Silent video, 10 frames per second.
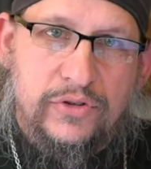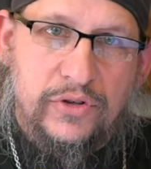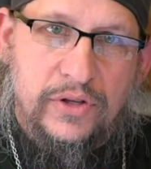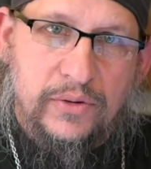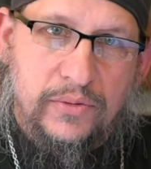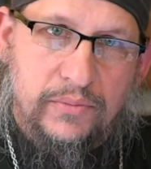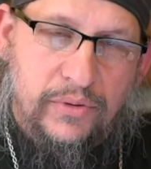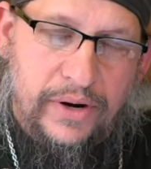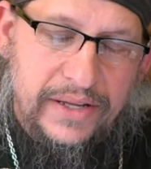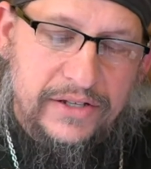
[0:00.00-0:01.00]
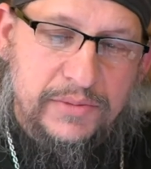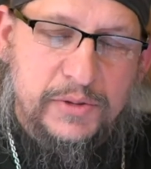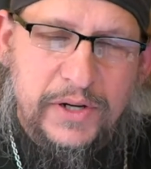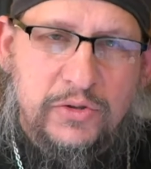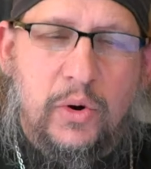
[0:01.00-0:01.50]
to the perennialism,
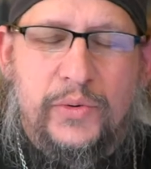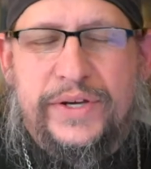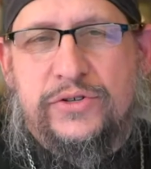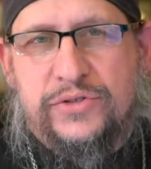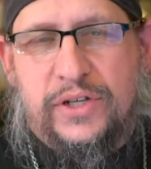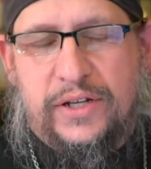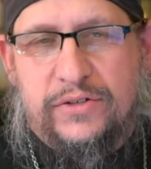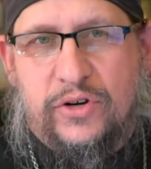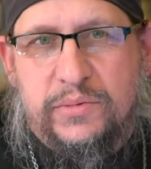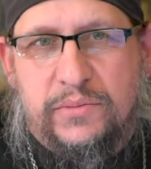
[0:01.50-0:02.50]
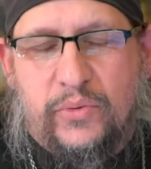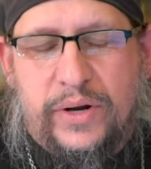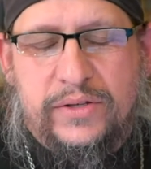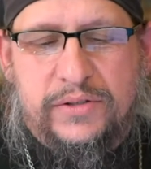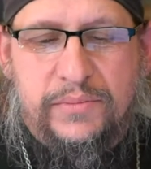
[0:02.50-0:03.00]
especially what we're interested in, in terms of
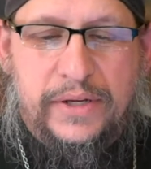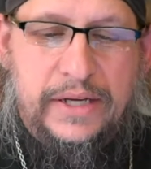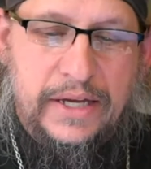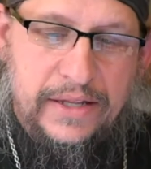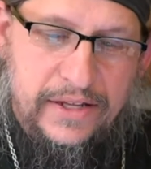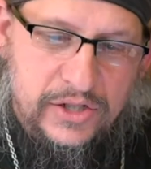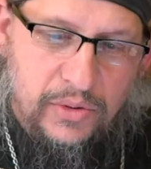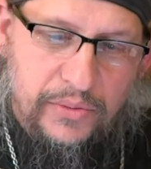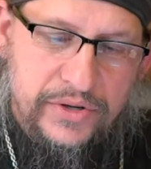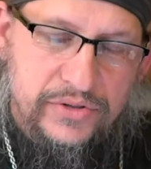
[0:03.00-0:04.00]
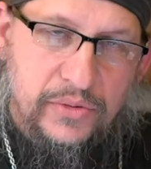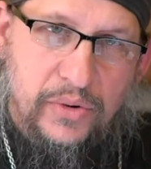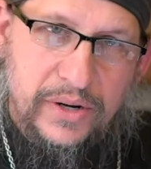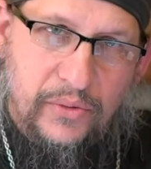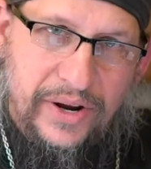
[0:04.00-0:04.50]
perennialism. This is what we're interested. In.
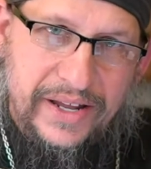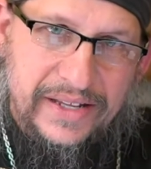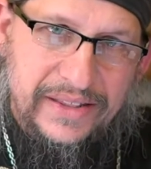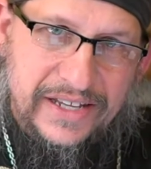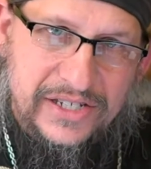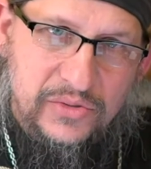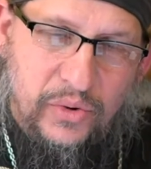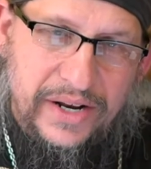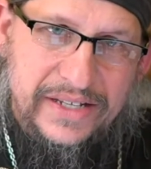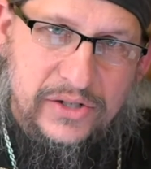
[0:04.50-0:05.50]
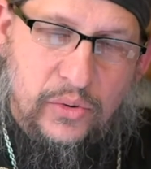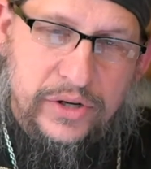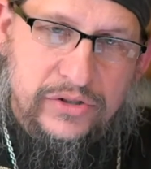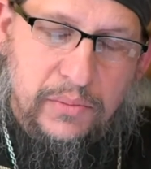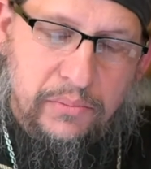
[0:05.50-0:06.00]
What what this is what is
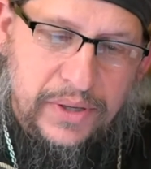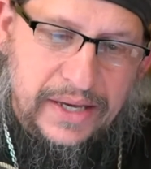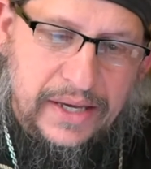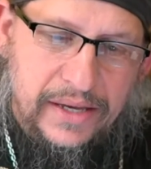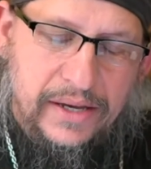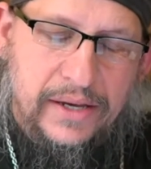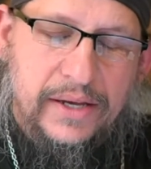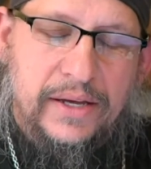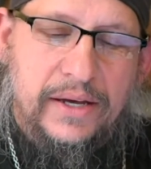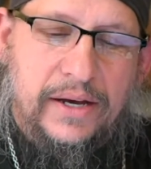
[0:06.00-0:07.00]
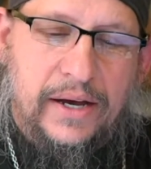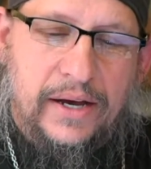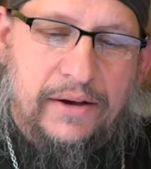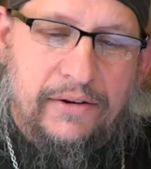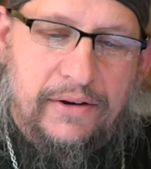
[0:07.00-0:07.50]
going to be
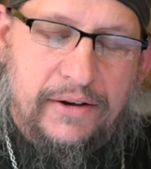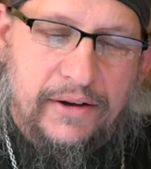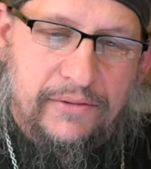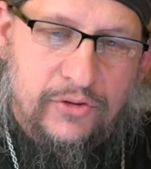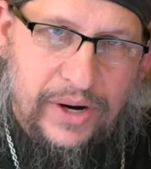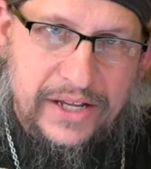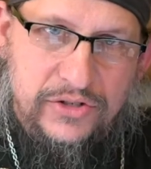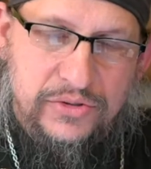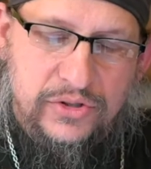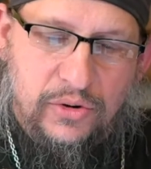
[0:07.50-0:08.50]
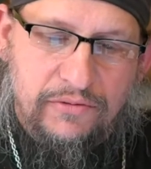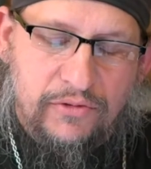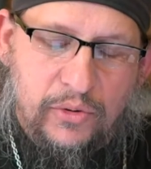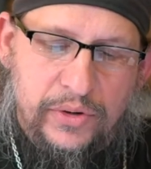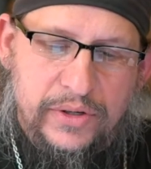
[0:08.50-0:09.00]
uh, of great interest going
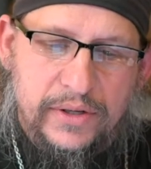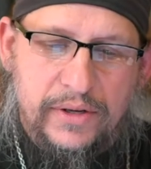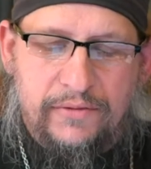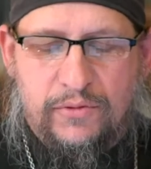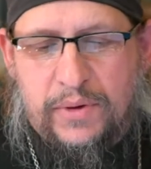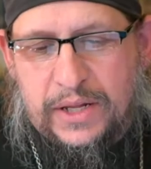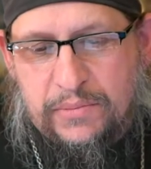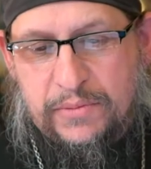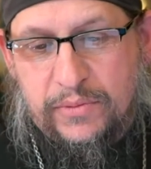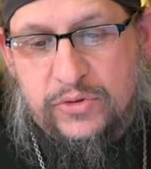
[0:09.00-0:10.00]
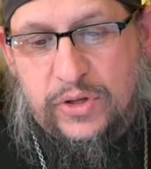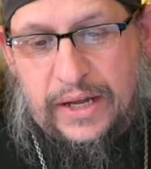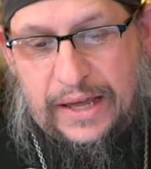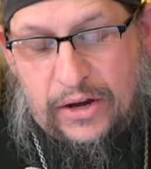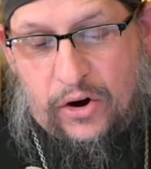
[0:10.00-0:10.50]
forward for many people,
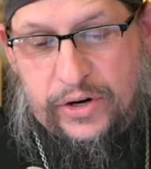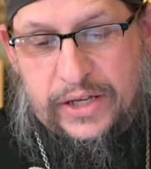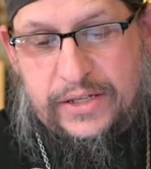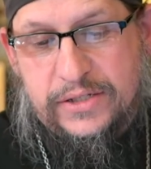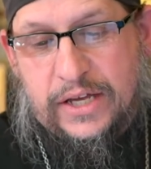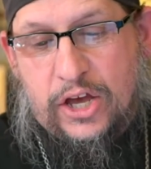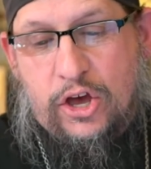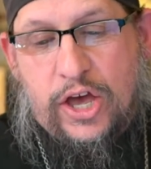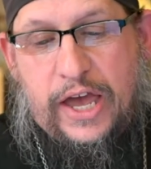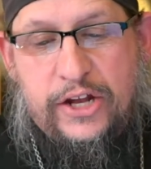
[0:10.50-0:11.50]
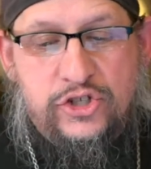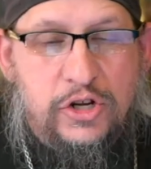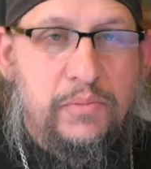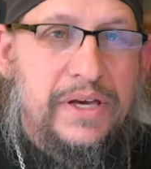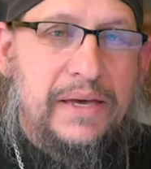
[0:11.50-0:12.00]
and it already is. It
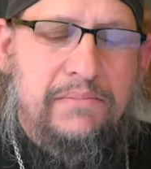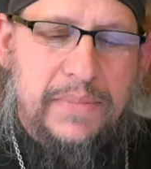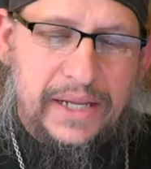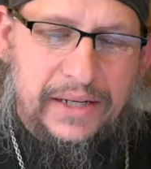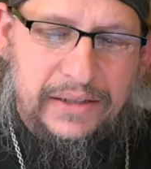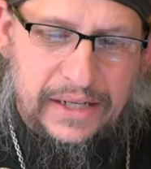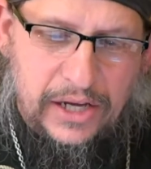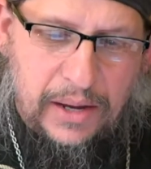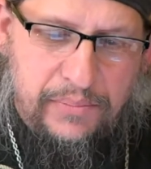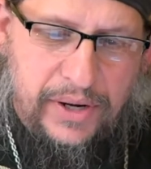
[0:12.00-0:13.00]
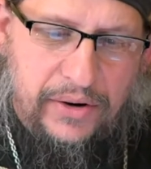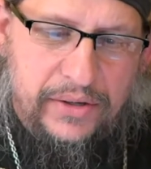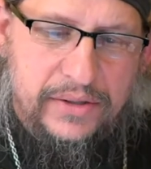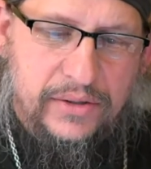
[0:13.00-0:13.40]
should be immediately apparent